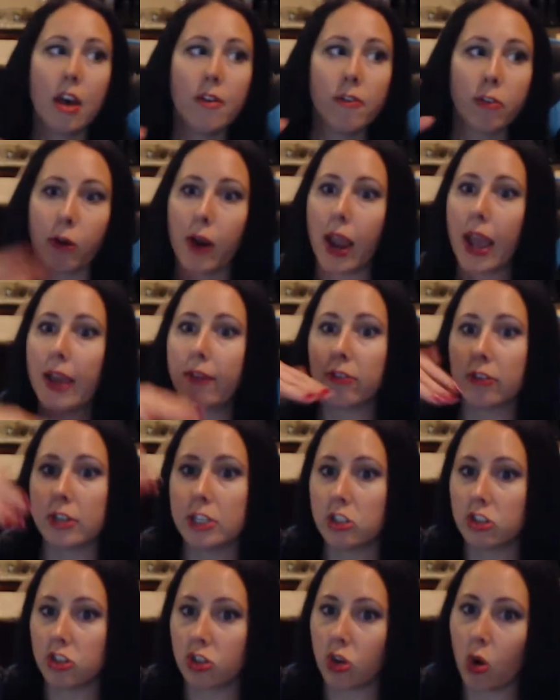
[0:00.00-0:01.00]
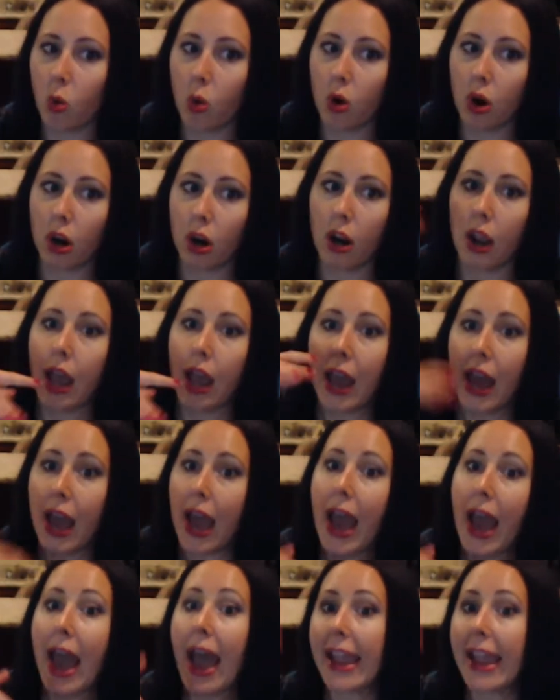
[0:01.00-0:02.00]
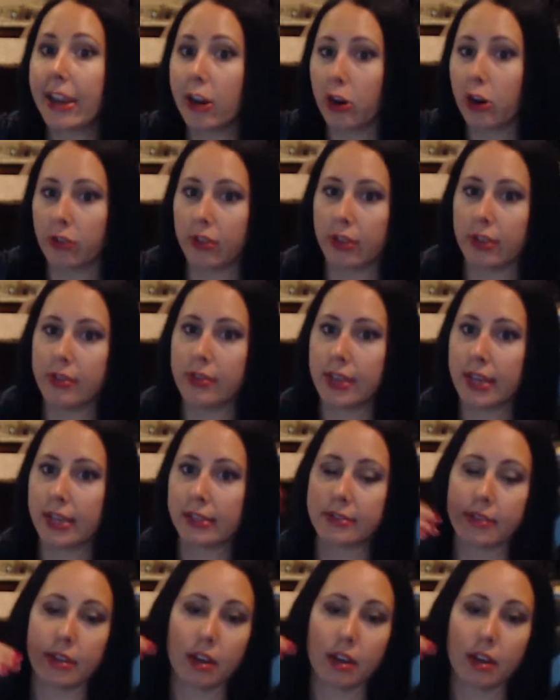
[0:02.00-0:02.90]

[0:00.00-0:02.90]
for every score higher than this